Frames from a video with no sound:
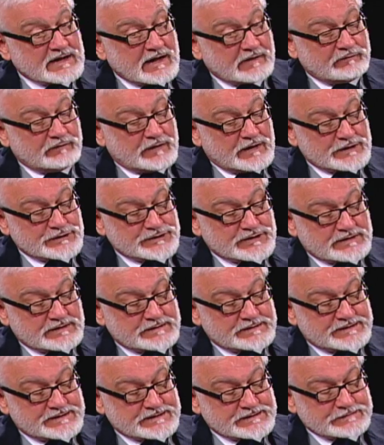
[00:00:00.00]

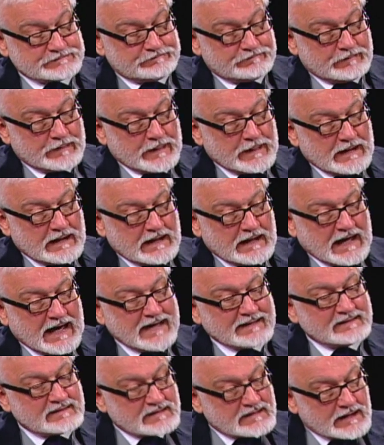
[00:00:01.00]
definitions,
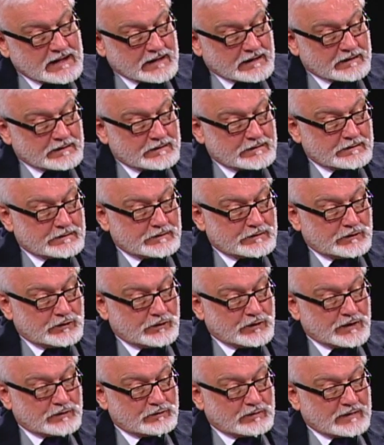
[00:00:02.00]
I think,
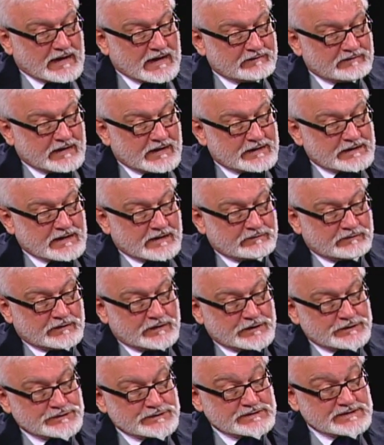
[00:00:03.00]
you can arrive at a
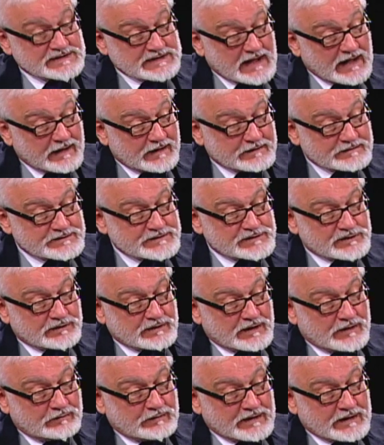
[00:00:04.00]
definition. Science,
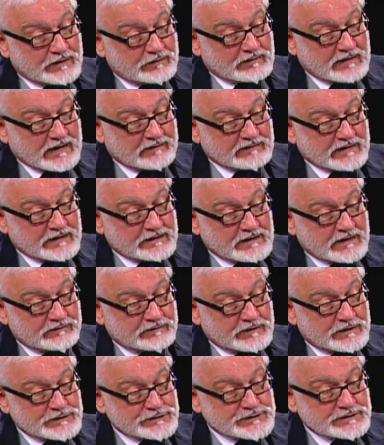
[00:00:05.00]
certainly, we can arrive at a
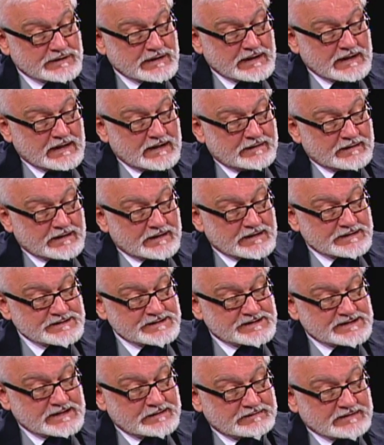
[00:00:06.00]
definition that
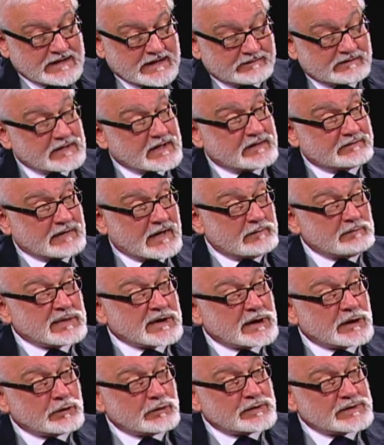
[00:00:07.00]
doesn't seem to have a lot of
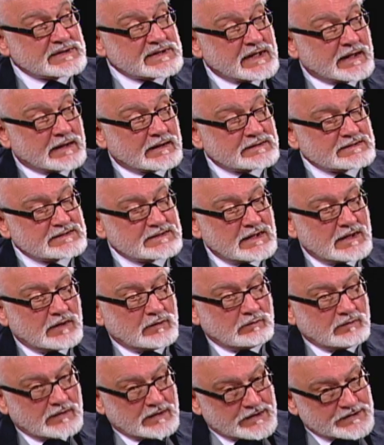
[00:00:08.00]
ambiguity in it.
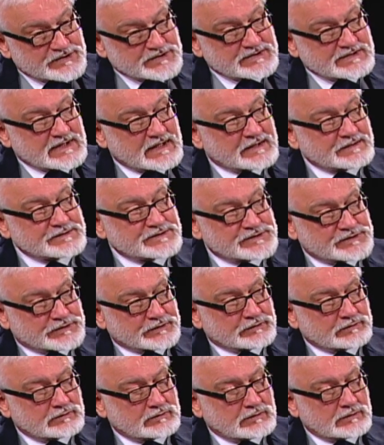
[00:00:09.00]
Religion tends
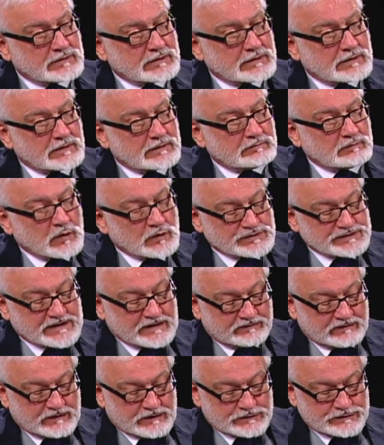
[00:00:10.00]
to, most
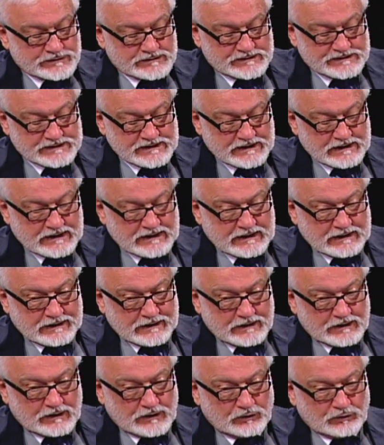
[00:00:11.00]
definitions.
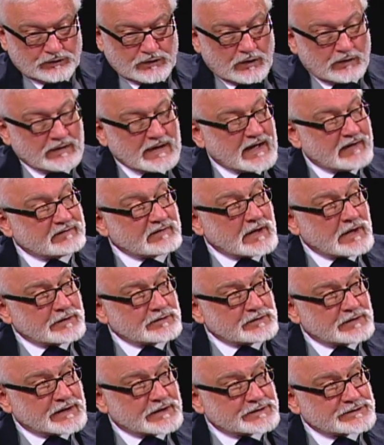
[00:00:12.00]
You don't have
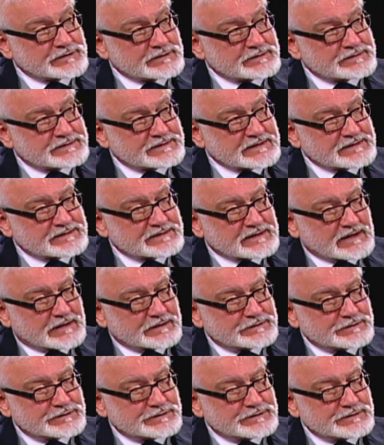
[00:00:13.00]
contradictions as
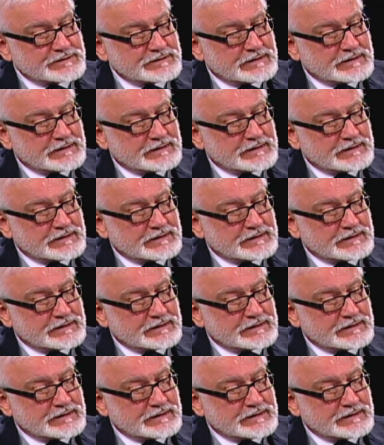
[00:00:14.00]
such,